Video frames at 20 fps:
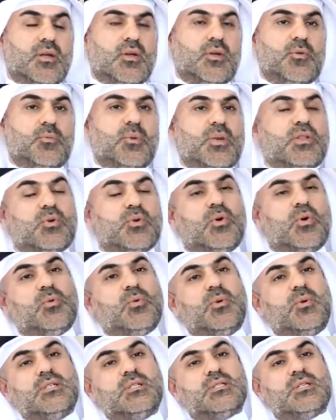But
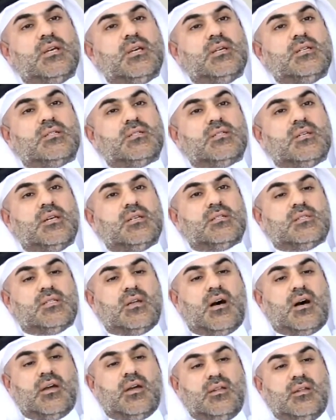always it's the
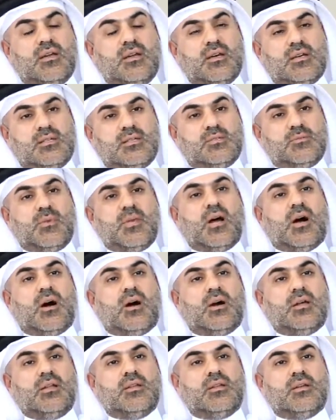idea is
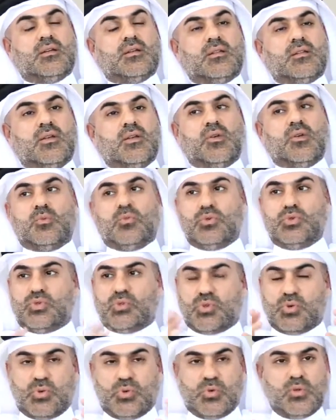behind it. We
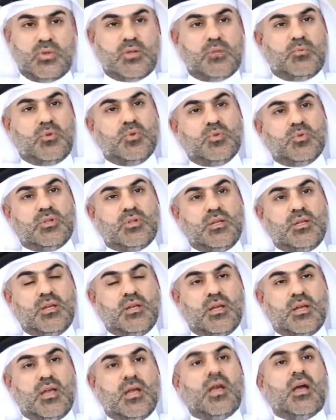show you the beauty,
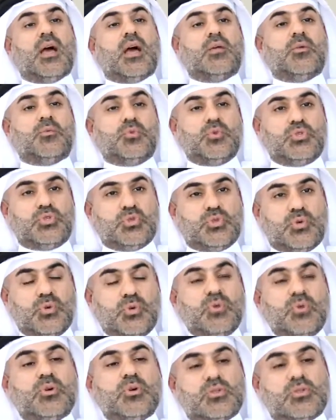and we show
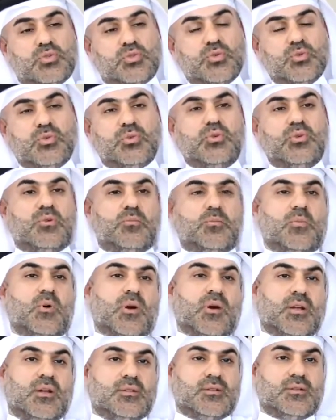you it suits your
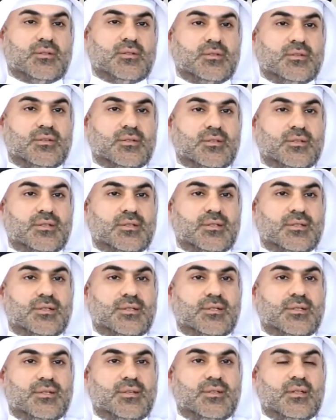pocket.
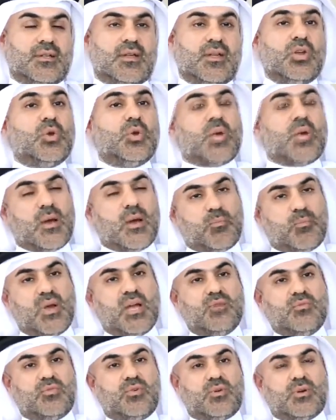You can pay
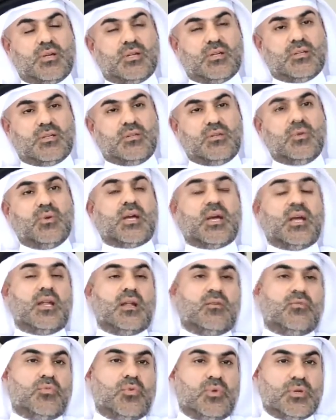for it. You can
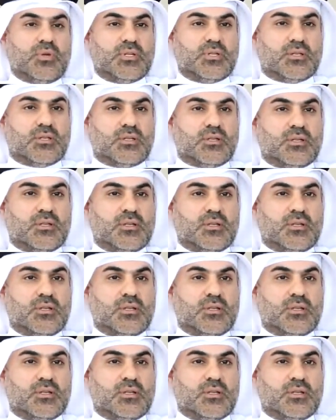afford it.